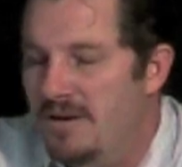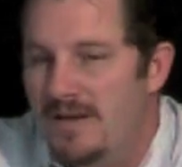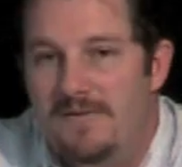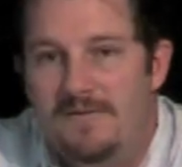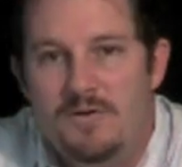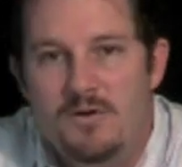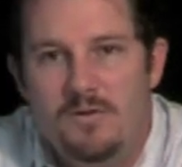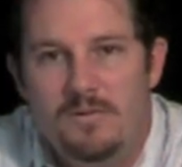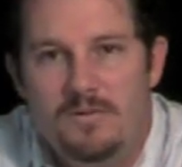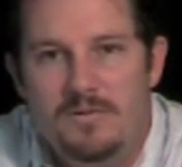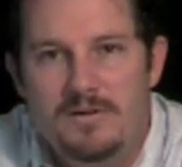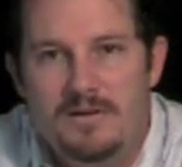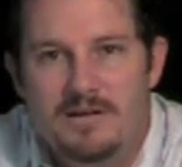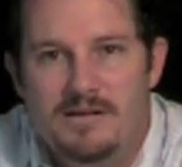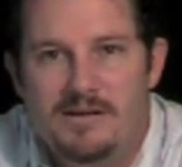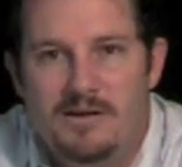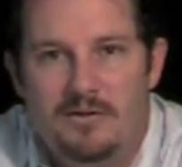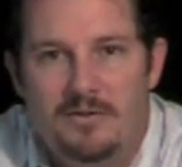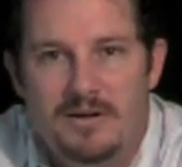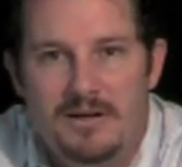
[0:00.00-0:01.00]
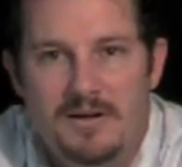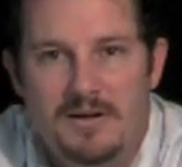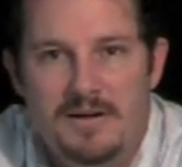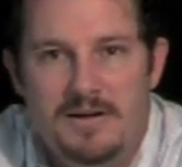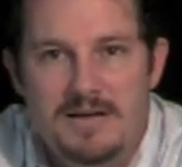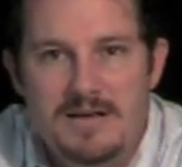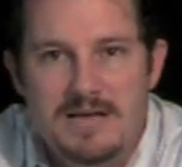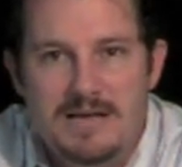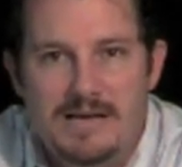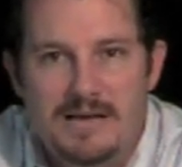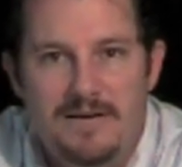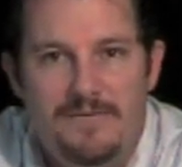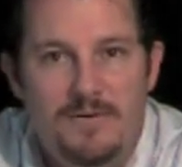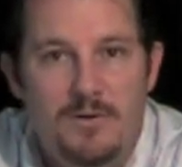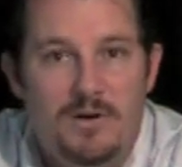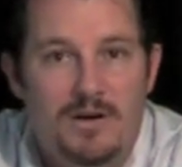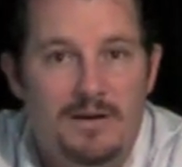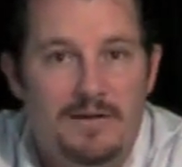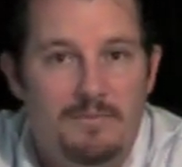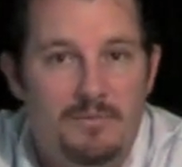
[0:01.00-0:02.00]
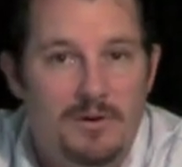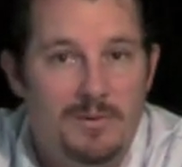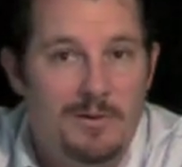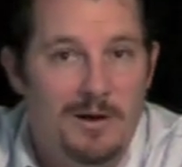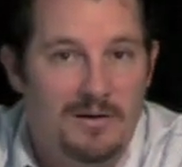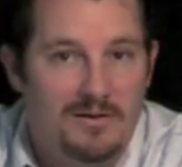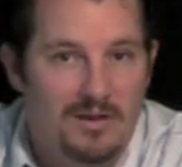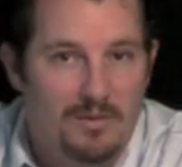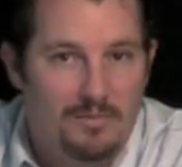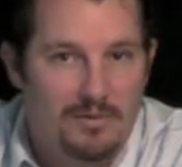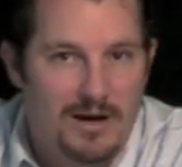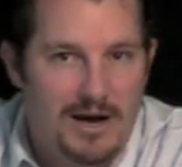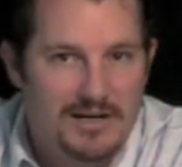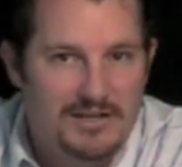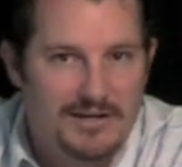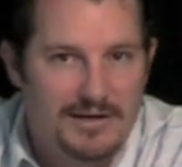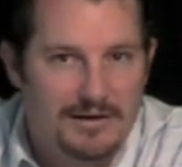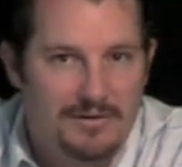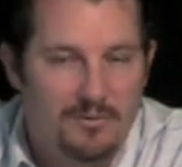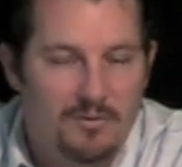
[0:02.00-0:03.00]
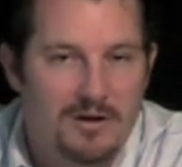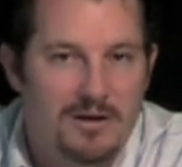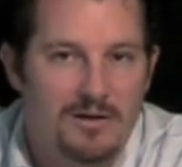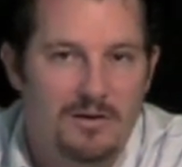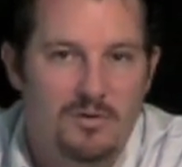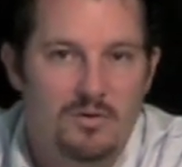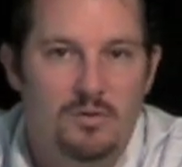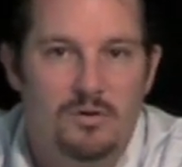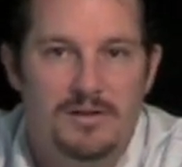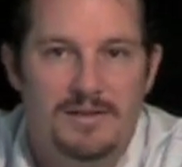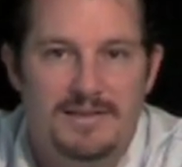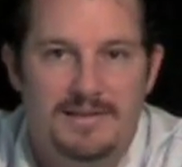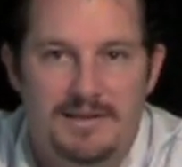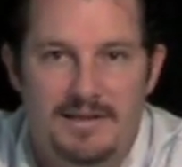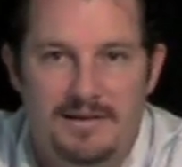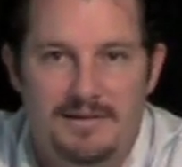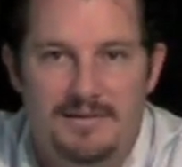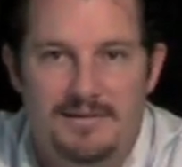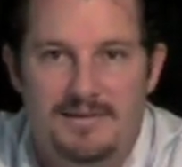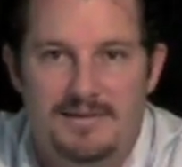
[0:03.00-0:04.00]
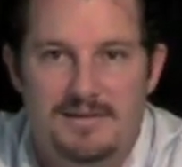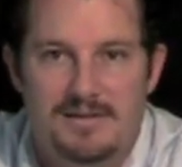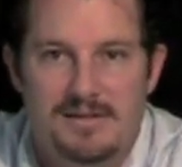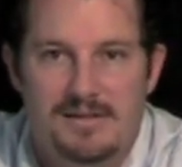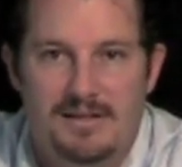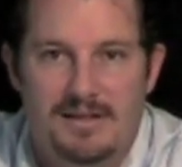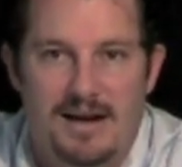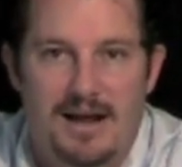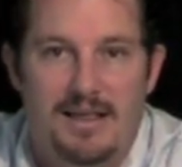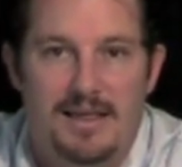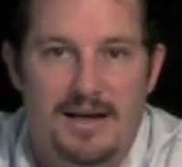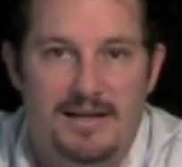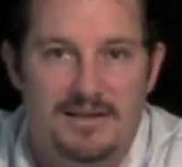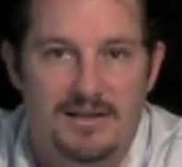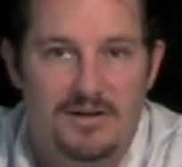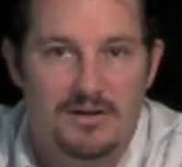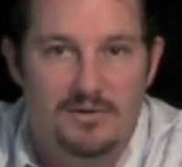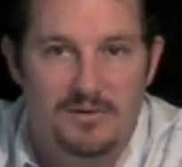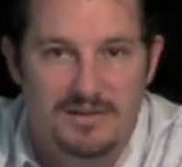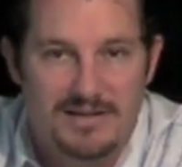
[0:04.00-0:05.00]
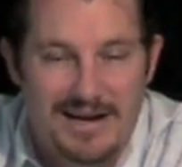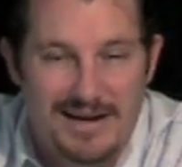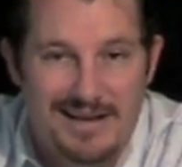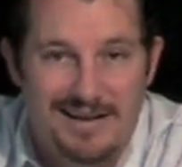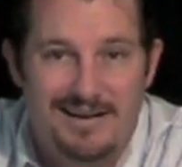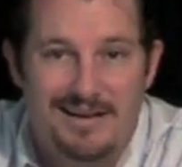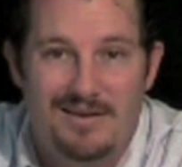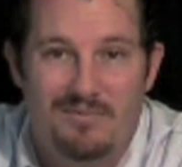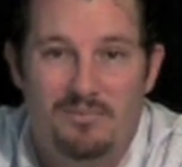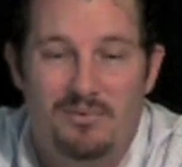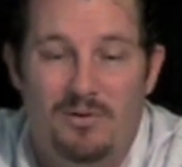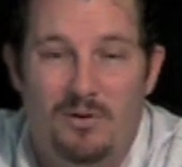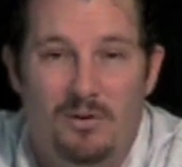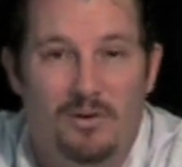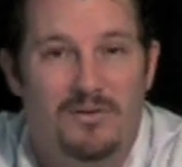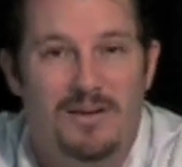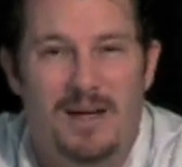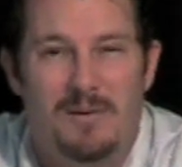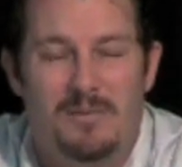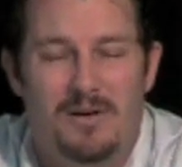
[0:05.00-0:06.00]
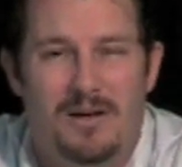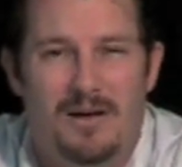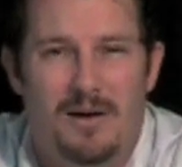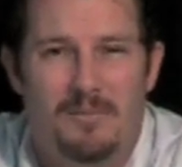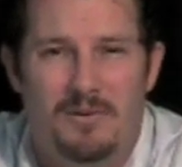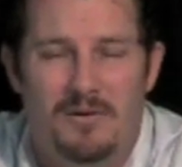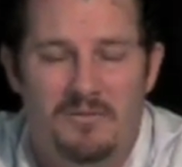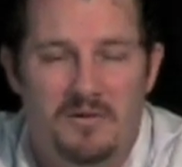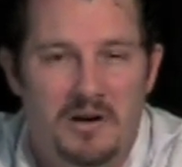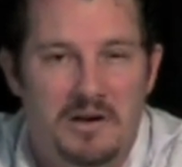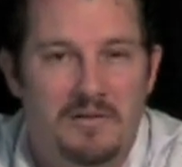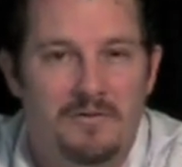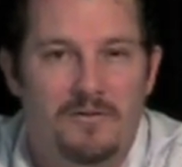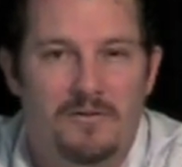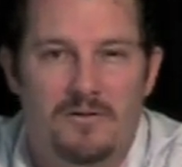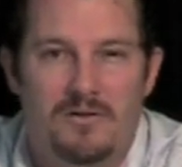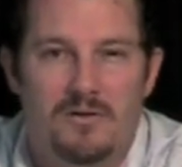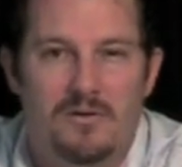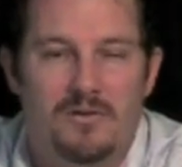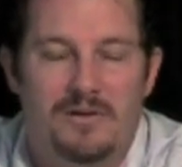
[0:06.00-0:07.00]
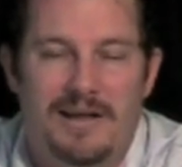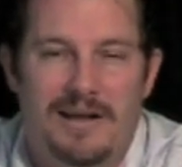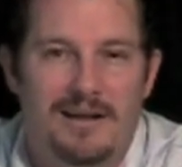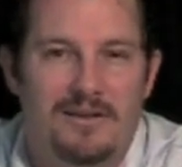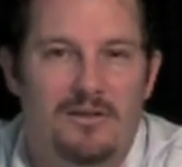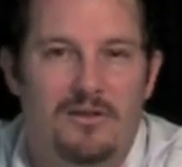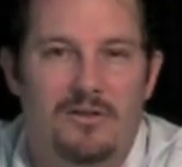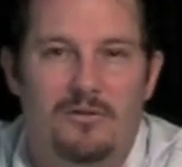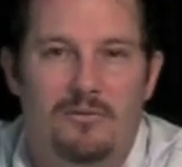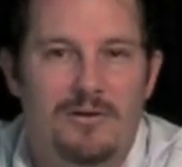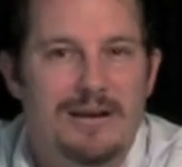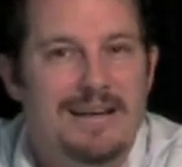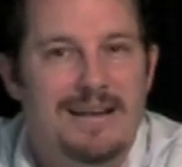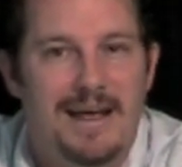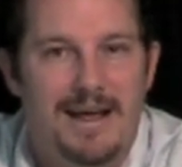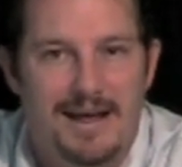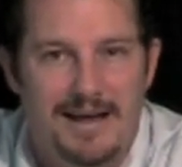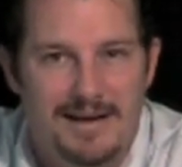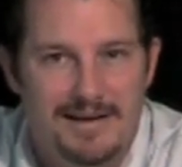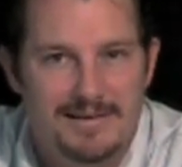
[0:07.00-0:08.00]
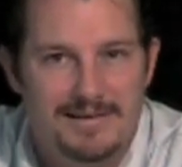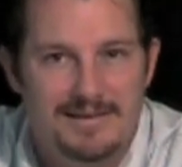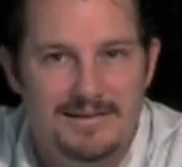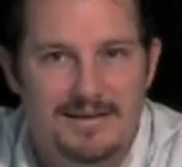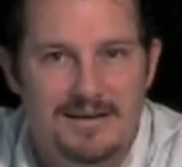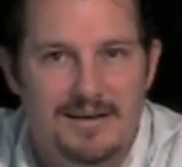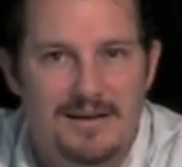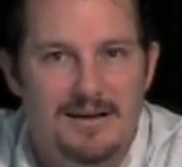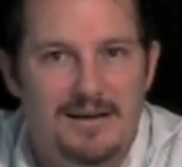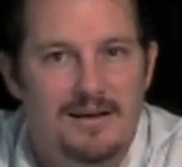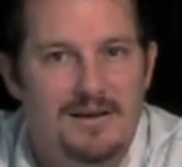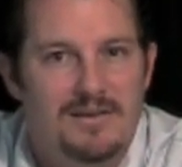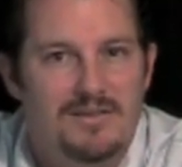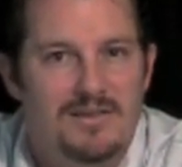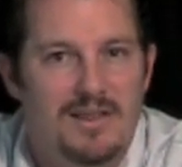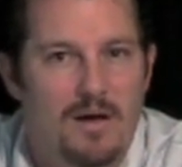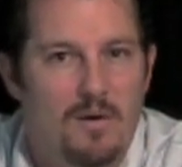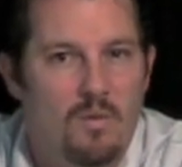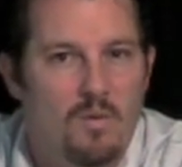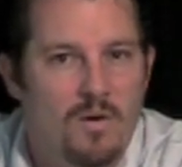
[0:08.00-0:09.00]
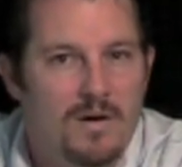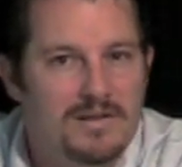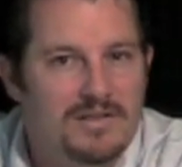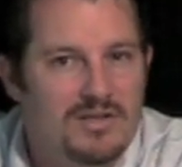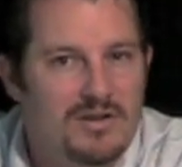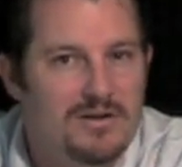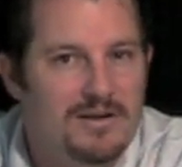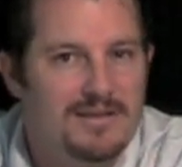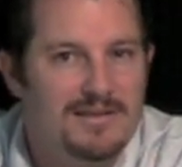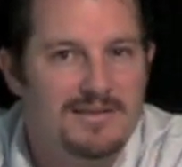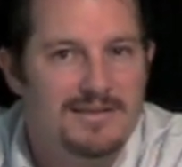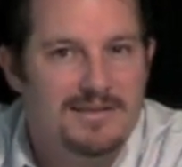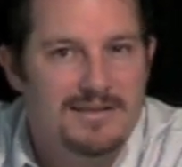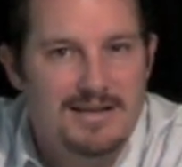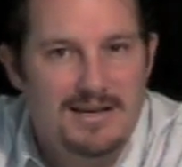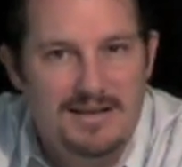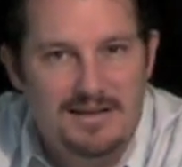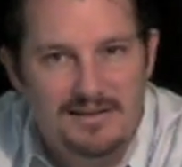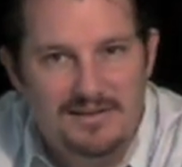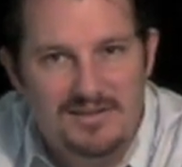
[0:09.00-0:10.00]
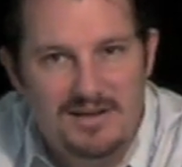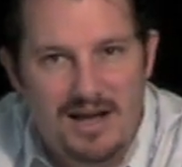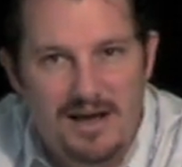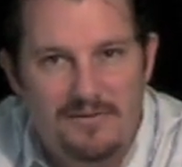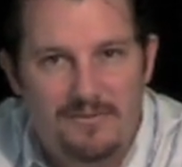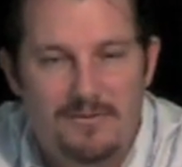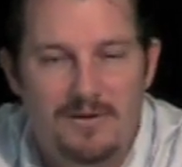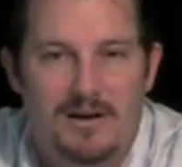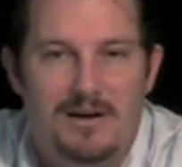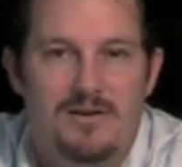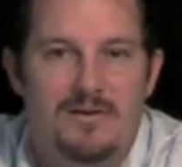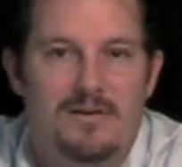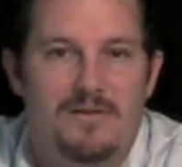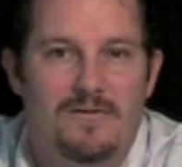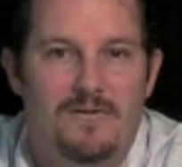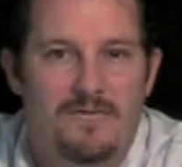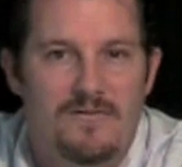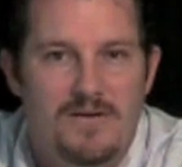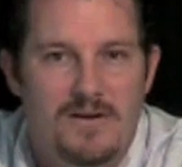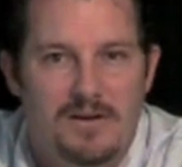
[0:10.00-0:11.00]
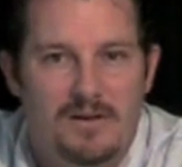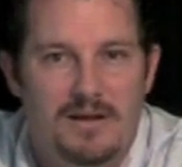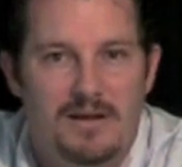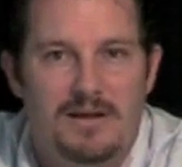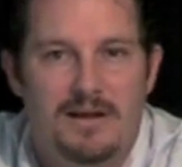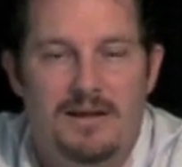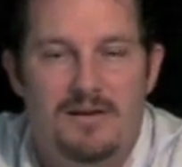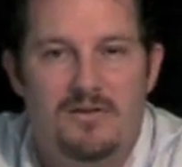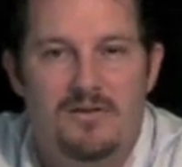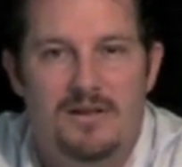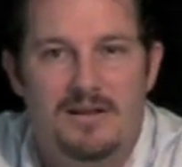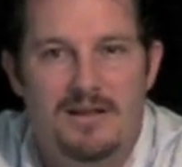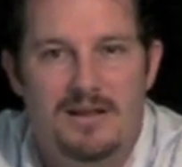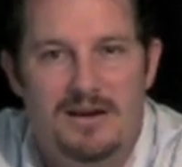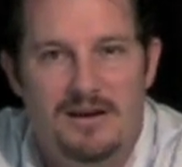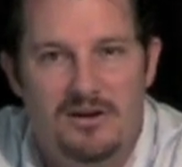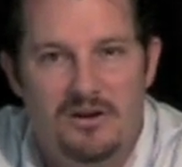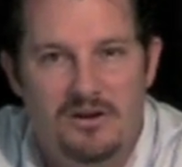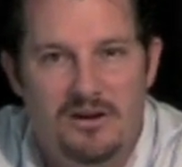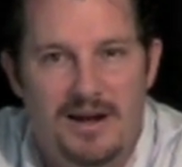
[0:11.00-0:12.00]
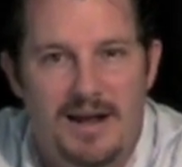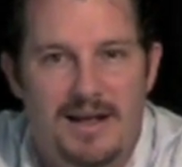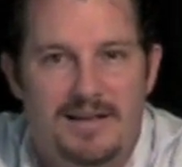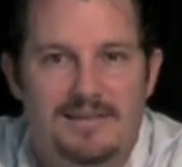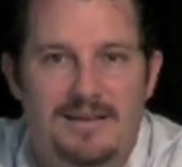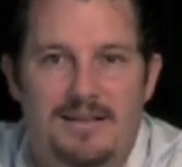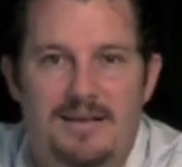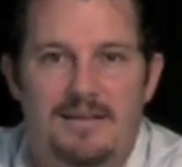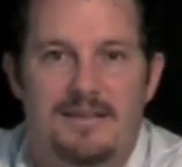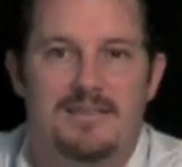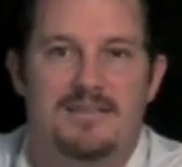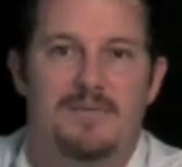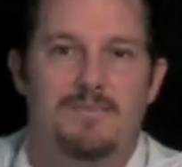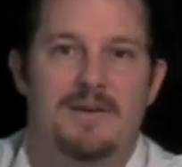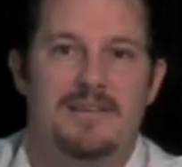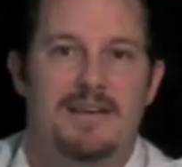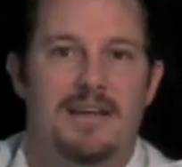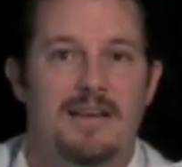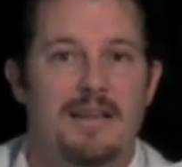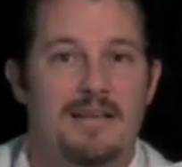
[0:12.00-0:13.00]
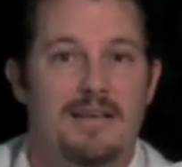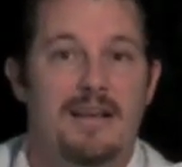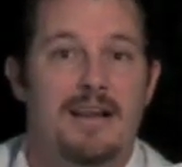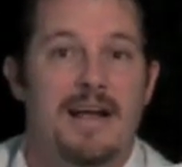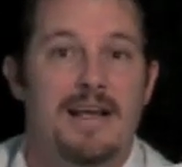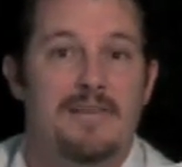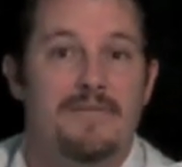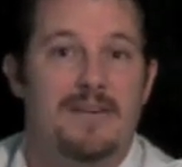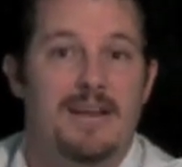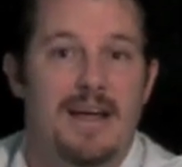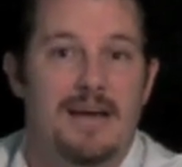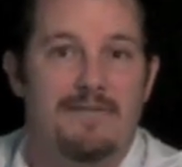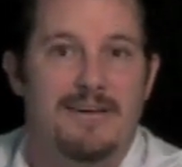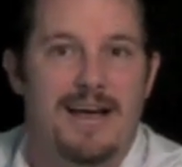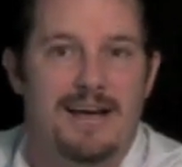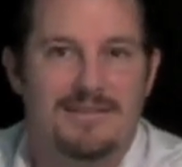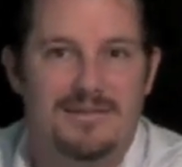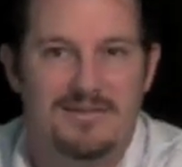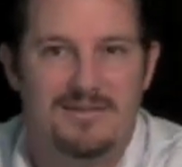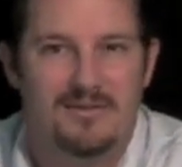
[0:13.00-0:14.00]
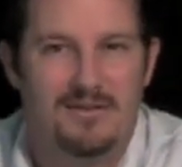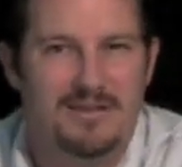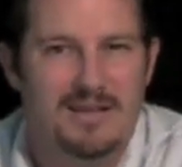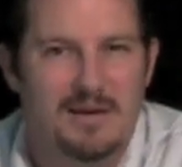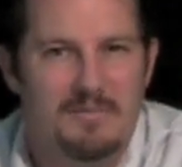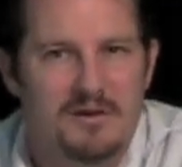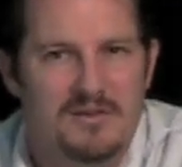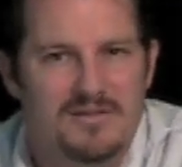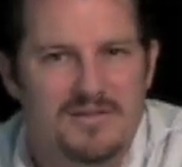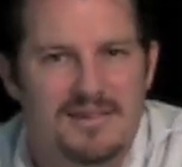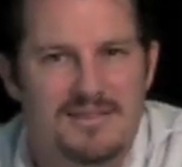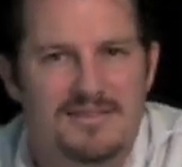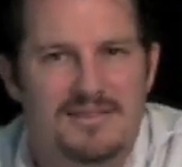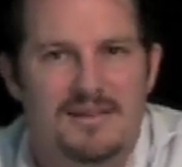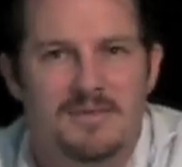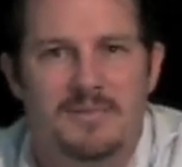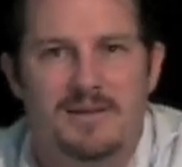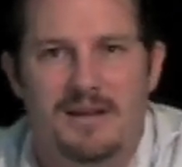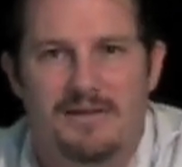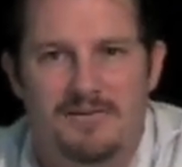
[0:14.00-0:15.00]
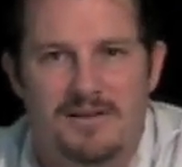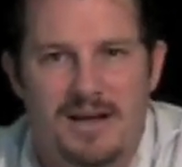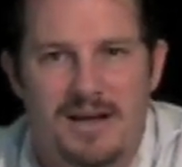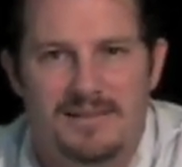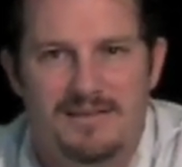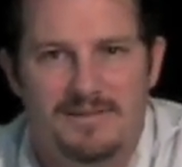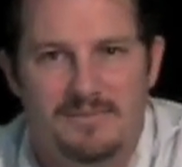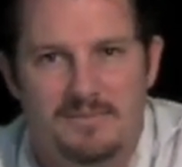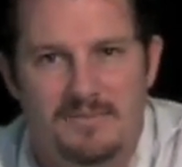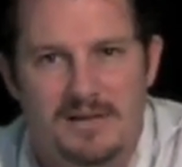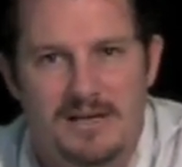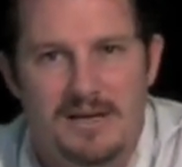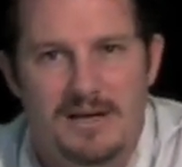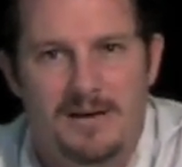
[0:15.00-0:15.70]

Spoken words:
if you can bring me out of the project, one of the coolest things that I like to do is I can get a prototype up and running for you in like 3 days, so that once you can see the software, you can feel it, and you can get it in your hands. I think that's and I even have access to a demo system, and I've got some